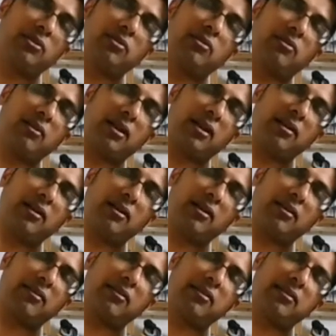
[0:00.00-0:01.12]
on your hand
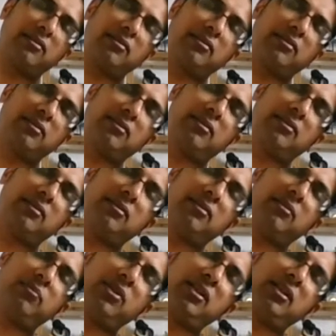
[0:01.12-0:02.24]
like this,
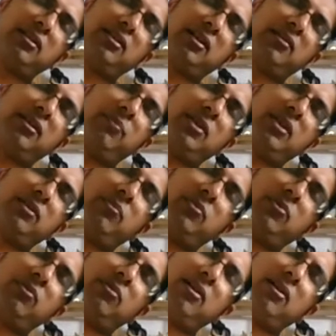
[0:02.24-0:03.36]
bring it down a bit
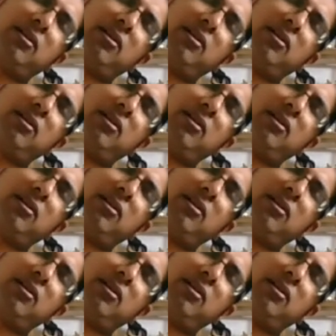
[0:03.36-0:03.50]
more.